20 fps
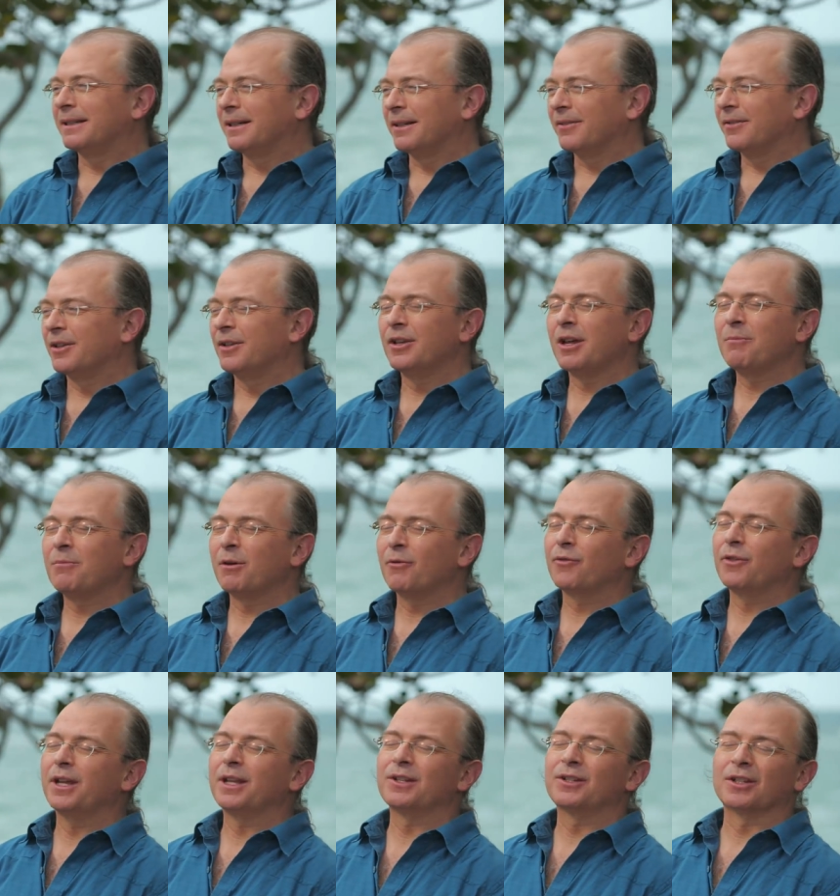uh, the number
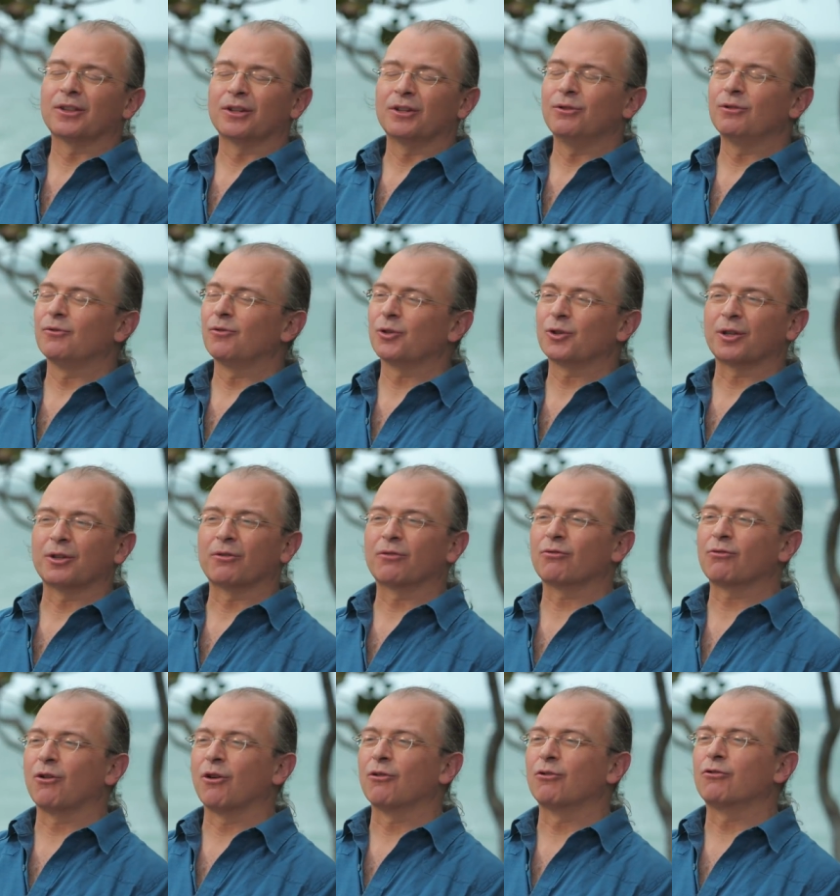of things that the universe can
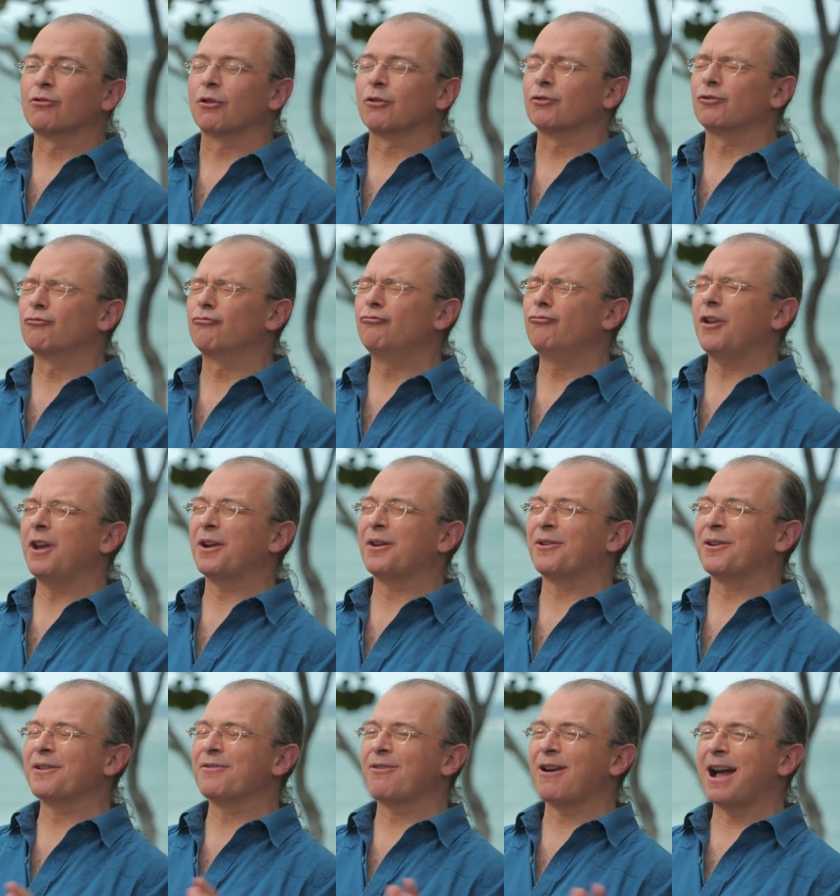throw grows
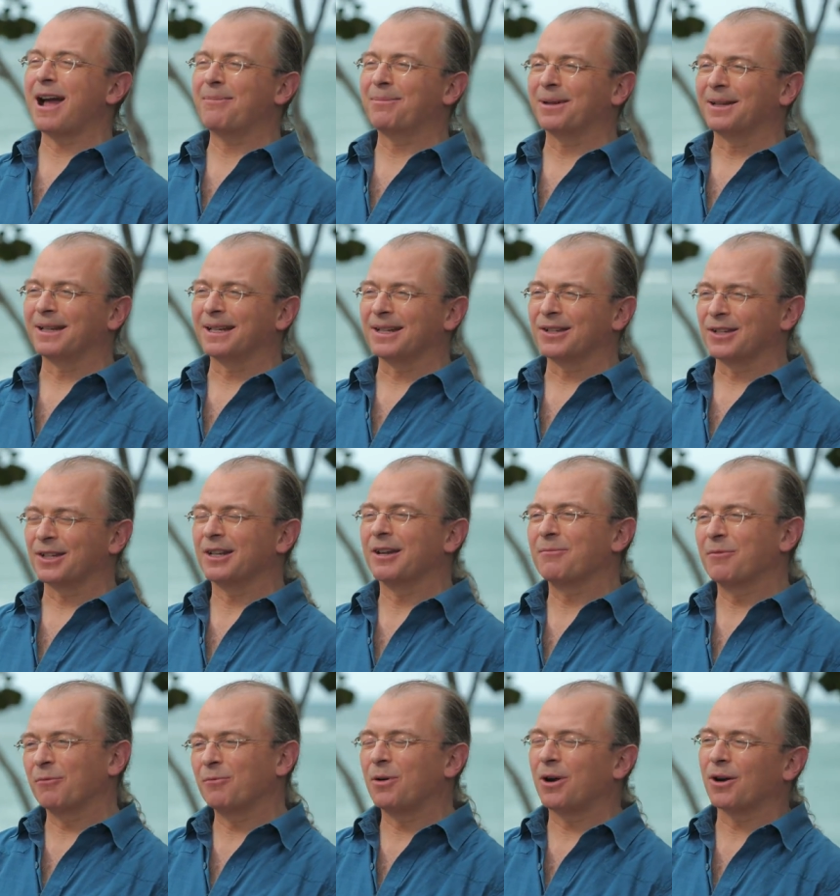very rapidly as the
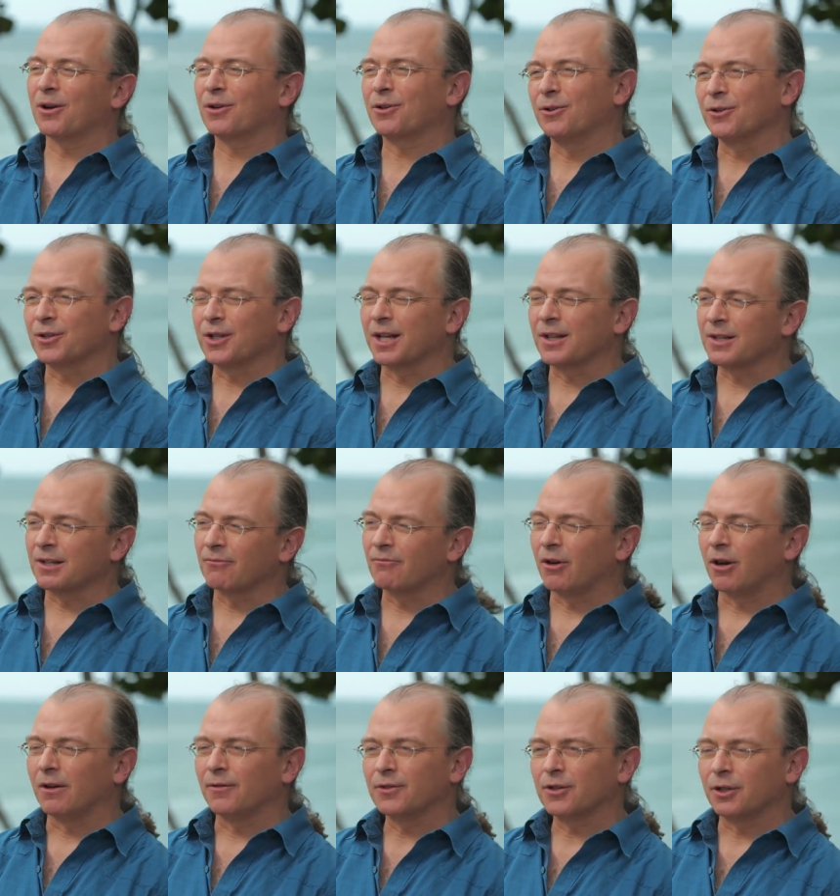number of particles gets
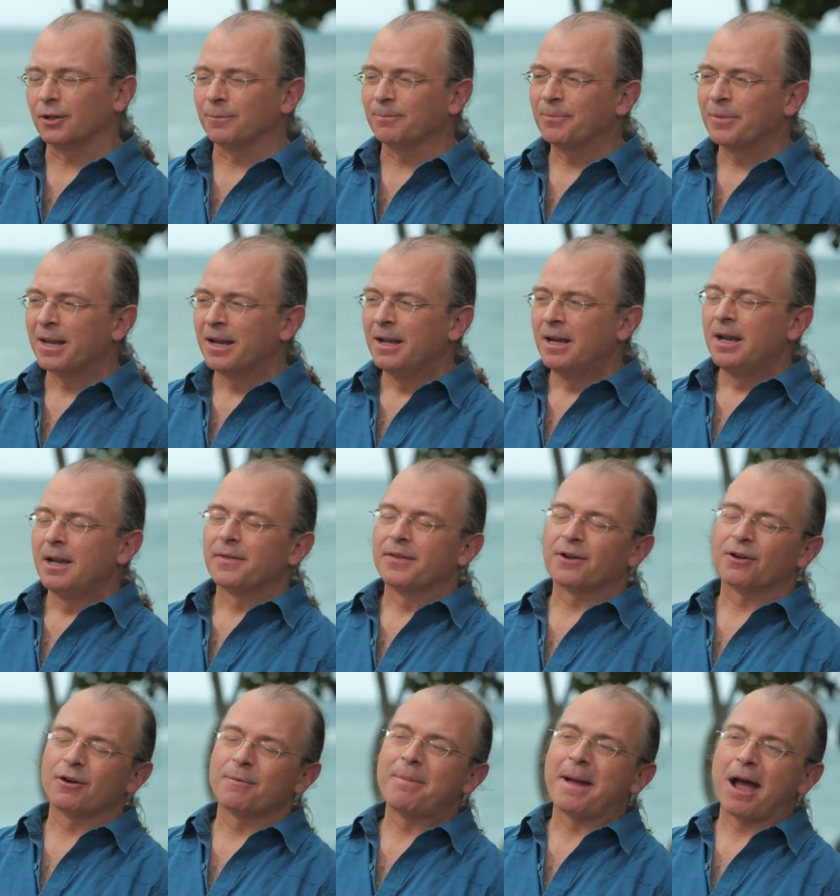involved. So
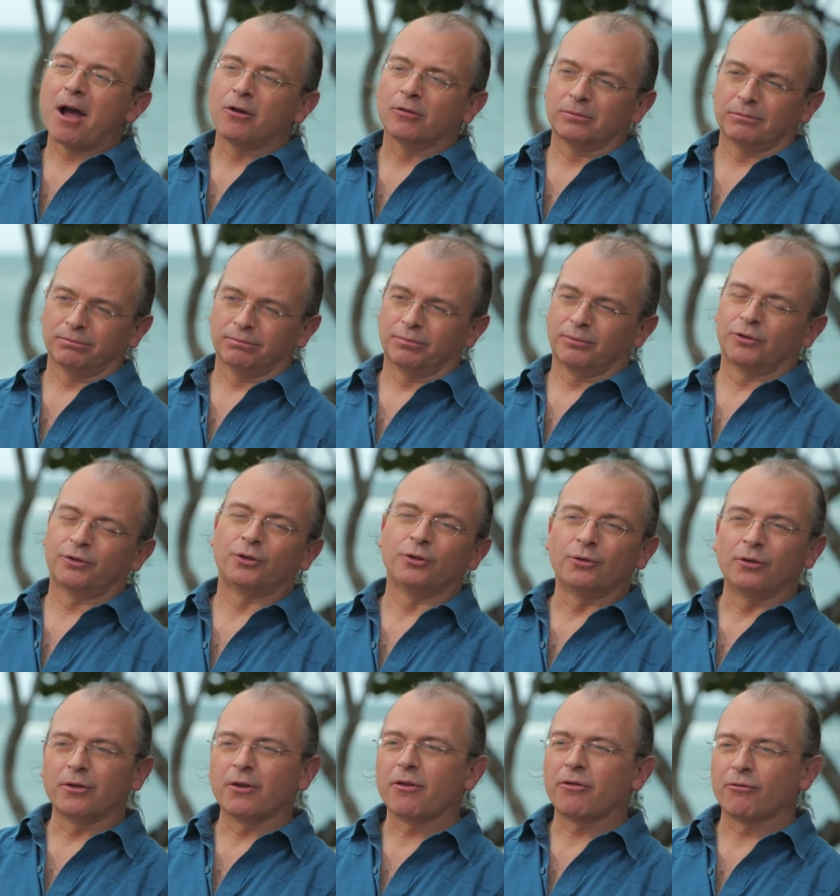there are about
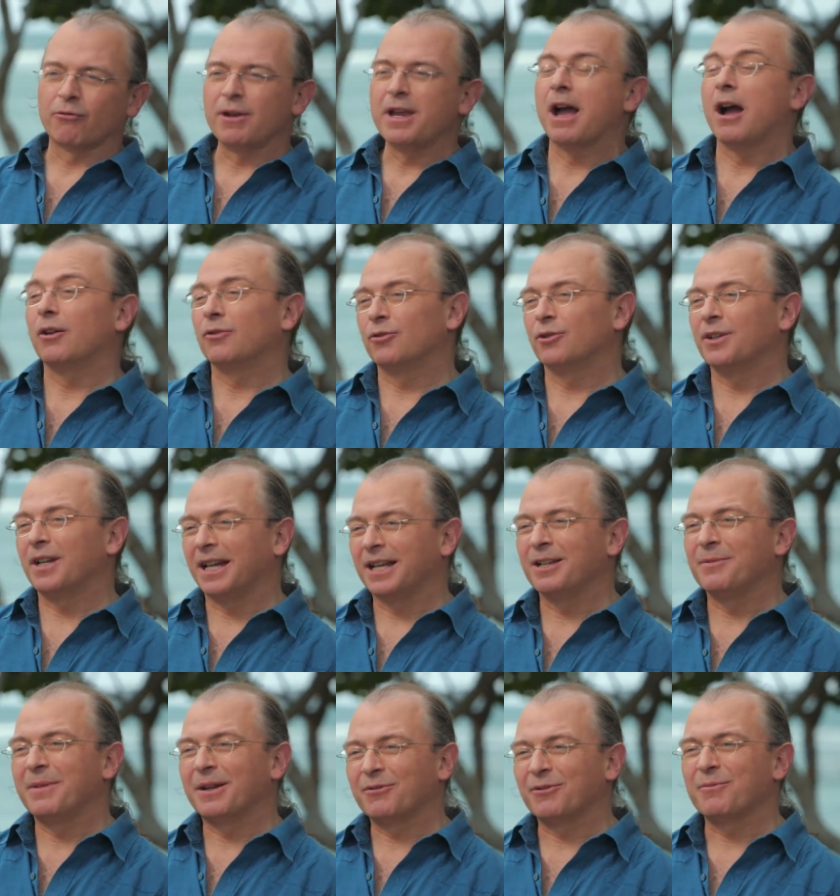two to the 300
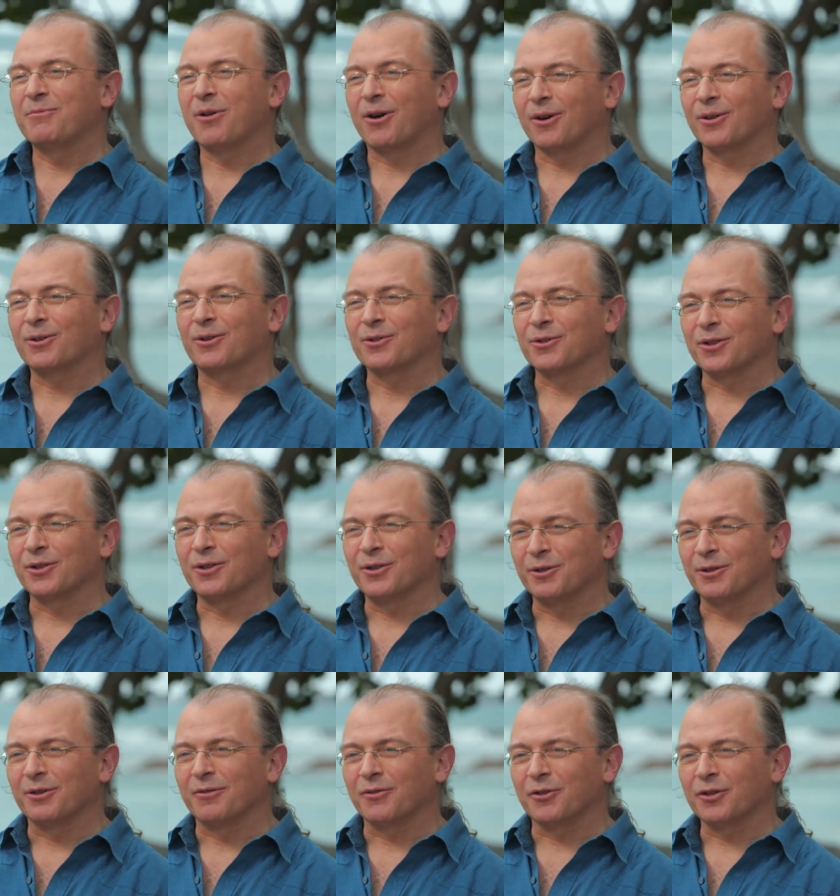elementary particles in the
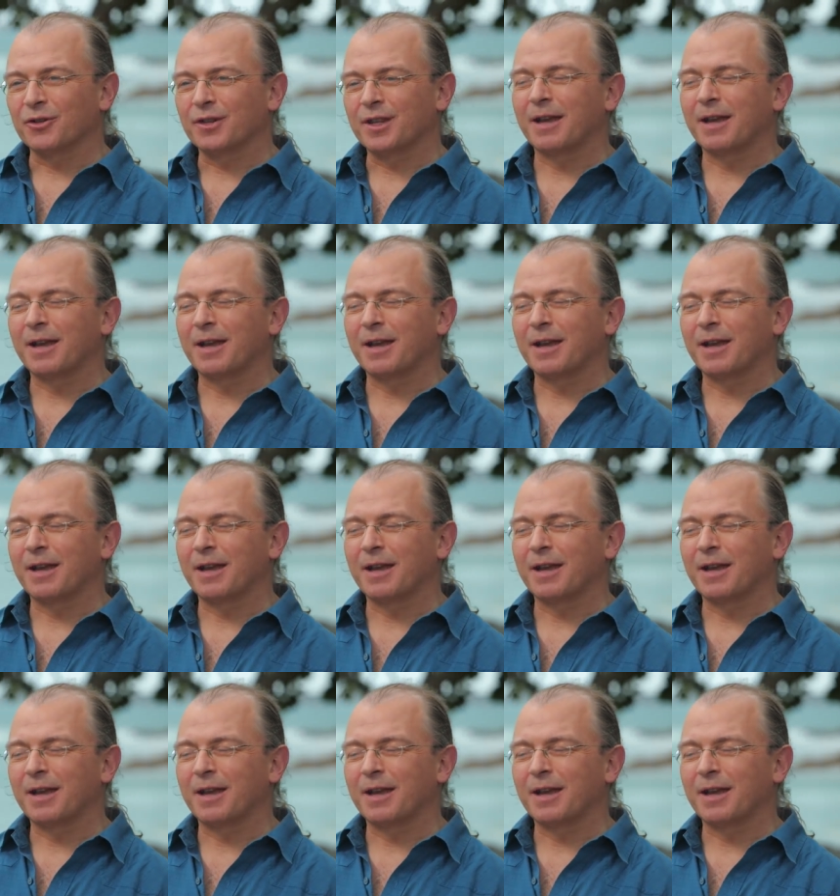universe.